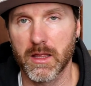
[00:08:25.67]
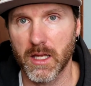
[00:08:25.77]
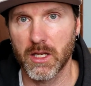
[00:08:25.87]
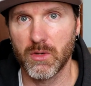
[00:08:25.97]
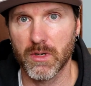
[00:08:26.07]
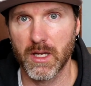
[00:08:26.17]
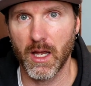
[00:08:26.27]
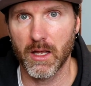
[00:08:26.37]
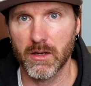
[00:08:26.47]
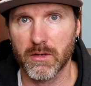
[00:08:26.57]
thank you
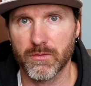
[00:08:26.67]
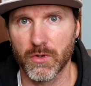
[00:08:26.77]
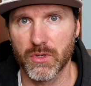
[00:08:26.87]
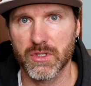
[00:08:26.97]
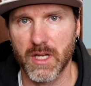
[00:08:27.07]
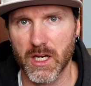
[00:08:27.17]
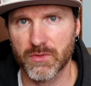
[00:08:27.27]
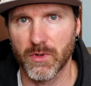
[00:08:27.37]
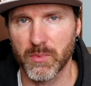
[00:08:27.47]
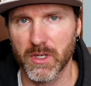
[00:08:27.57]
again for using
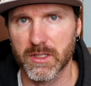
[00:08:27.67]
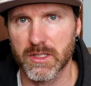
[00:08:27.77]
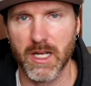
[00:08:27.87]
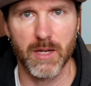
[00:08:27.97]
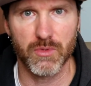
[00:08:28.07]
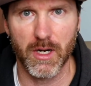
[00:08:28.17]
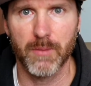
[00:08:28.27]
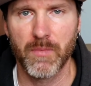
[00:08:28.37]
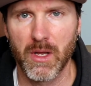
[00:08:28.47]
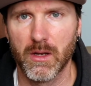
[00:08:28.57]
CashFootprint and Time
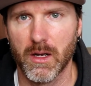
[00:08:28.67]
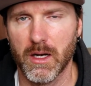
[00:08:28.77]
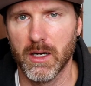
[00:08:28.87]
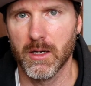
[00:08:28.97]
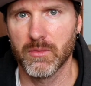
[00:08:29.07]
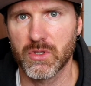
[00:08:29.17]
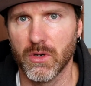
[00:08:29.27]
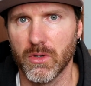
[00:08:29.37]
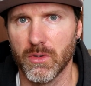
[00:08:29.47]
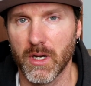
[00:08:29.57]
Drop.
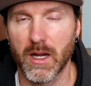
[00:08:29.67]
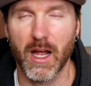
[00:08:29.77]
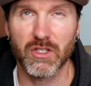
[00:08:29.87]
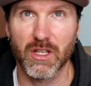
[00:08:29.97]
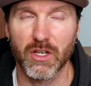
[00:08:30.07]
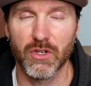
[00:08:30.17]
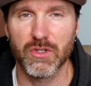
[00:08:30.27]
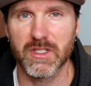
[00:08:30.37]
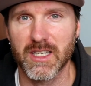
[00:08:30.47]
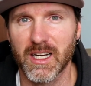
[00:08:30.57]
So actually I think you're
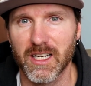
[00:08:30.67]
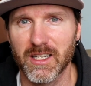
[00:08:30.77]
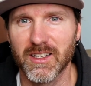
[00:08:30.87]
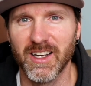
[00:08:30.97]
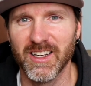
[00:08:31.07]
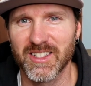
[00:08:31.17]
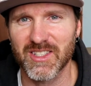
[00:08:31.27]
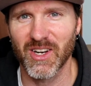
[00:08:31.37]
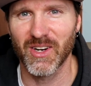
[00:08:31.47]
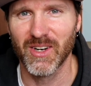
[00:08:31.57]
using Tickety.
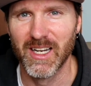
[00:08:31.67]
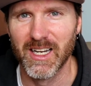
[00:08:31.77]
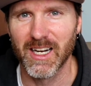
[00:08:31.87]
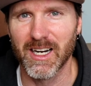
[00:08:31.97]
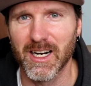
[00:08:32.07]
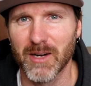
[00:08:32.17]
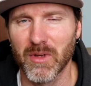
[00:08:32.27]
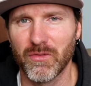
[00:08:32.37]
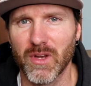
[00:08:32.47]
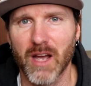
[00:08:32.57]
So
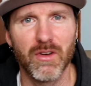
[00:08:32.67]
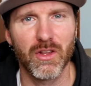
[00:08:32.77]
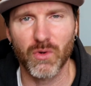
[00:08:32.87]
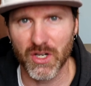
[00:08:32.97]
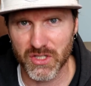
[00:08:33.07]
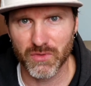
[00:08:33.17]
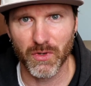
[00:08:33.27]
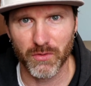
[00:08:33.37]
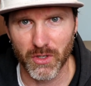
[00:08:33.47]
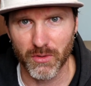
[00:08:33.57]
if you have any other questions,
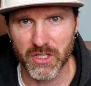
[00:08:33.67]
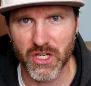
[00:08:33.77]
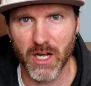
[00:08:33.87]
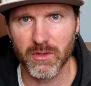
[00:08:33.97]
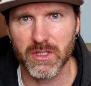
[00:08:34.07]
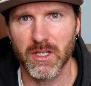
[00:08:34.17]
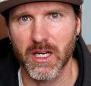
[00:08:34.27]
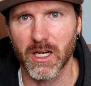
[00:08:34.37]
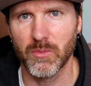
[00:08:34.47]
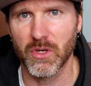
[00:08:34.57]
feel free to reach out.
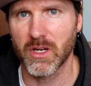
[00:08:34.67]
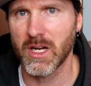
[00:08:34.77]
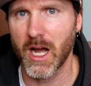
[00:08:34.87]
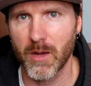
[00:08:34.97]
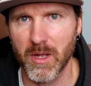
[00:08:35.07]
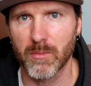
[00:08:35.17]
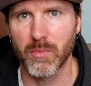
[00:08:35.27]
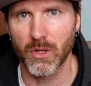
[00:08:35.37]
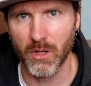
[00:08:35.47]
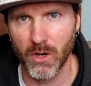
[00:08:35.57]
You can comment
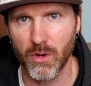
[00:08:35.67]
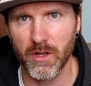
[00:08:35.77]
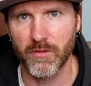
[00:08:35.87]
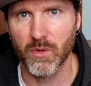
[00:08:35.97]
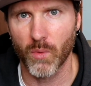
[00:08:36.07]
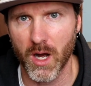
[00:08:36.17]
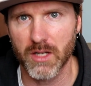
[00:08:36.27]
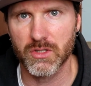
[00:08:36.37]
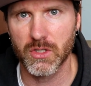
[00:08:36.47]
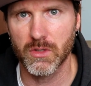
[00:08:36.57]
below if you
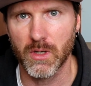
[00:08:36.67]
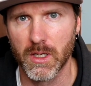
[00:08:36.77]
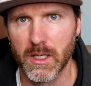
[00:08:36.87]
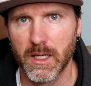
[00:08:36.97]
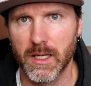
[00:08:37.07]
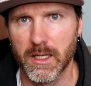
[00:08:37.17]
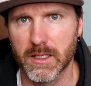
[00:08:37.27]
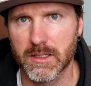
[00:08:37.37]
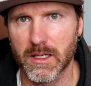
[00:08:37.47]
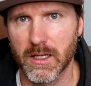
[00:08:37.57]
want to,
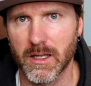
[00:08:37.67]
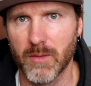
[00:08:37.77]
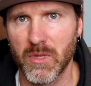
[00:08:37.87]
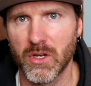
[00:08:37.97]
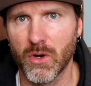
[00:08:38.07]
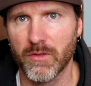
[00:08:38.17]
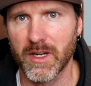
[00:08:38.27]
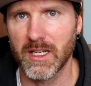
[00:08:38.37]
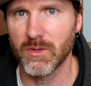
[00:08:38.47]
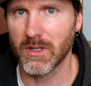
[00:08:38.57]
and let me know if
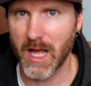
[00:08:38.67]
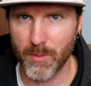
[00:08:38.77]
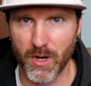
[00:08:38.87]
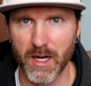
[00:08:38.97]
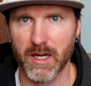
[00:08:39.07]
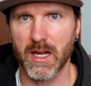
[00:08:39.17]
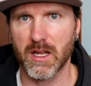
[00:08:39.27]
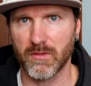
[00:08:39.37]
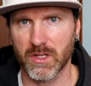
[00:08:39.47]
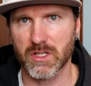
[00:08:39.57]
I need to elaborate on
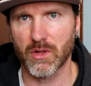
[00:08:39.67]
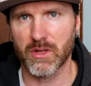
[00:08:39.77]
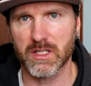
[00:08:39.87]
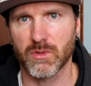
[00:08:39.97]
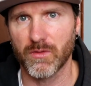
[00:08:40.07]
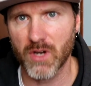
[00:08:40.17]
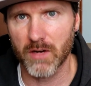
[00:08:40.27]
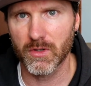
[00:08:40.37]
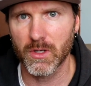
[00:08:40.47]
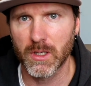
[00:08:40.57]
any of these other things that we've
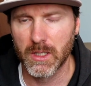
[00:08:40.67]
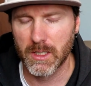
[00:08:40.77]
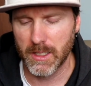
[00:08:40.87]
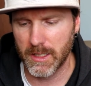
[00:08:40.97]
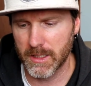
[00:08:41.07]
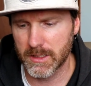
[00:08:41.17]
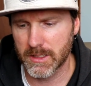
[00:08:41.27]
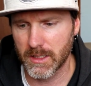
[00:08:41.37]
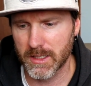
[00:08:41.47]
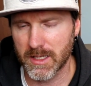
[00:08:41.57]
covered.
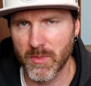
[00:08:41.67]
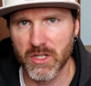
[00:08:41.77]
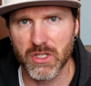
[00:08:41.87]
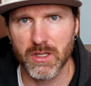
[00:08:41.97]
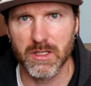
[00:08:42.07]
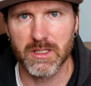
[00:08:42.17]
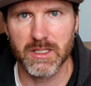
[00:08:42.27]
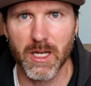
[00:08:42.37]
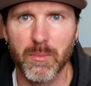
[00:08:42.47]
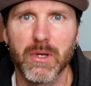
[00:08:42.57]
And as I mentioned, the
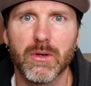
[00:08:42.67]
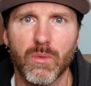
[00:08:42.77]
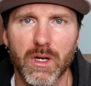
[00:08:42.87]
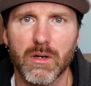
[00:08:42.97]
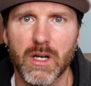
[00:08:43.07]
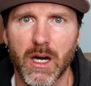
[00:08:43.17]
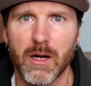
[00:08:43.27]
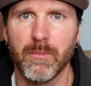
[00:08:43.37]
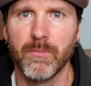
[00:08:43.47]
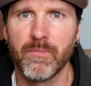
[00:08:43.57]
tip will
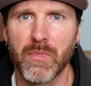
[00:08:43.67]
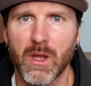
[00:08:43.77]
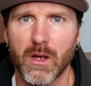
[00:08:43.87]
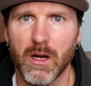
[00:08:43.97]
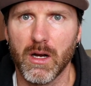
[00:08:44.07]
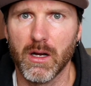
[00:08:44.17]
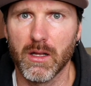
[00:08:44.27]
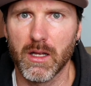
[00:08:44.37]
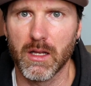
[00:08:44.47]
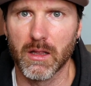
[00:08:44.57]
come
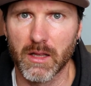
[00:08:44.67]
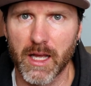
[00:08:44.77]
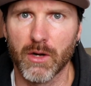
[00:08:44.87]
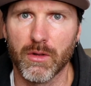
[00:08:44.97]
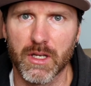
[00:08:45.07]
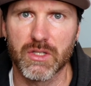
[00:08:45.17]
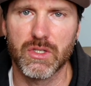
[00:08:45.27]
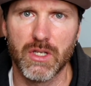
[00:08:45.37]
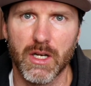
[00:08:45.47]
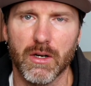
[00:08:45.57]
later
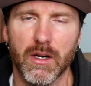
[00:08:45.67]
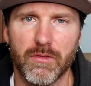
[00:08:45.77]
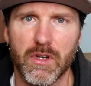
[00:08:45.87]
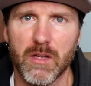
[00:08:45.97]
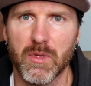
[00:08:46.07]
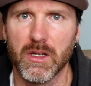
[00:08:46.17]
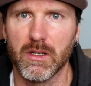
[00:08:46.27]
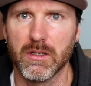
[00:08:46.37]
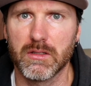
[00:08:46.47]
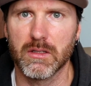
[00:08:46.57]
this year, and if you need me
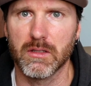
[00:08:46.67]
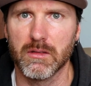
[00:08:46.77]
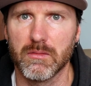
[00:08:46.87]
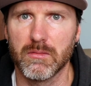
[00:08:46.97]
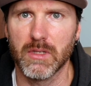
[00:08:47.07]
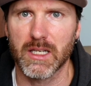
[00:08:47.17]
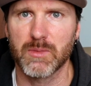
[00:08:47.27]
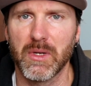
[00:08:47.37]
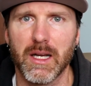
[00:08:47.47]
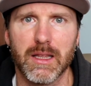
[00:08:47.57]
to
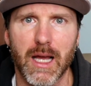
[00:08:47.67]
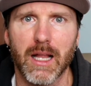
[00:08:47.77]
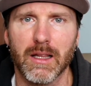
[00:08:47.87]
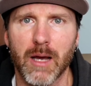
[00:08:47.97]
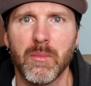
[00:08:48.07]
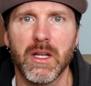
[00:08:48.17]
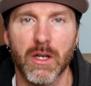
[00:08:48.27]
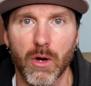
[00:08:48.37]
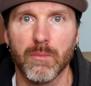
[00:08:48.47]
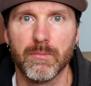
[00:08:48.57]
expedite that, let me
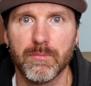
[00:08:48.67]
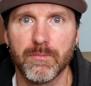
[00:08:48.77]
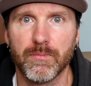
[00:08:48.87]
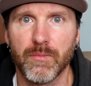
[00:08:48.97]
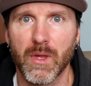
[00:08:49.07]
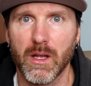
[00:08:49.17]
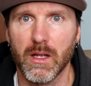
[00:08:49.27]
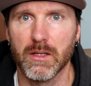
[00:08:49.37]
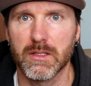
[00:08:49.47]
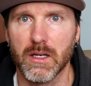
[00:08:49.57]
know.
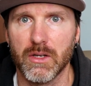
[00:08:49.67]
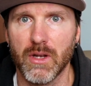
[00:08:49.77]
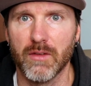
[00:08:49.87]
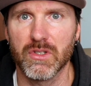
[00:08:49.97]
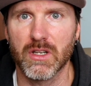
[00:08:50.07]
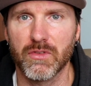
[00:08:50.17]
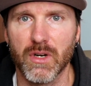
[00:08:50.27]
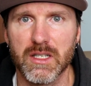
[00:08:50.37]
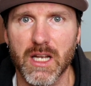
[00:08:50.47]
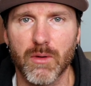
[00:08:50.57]
And you have yourself a
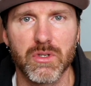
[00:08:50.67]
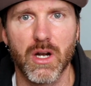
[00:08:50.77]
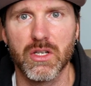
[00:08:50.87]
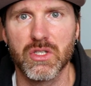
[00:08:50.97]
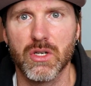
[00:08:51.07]
great day. We'll talk to you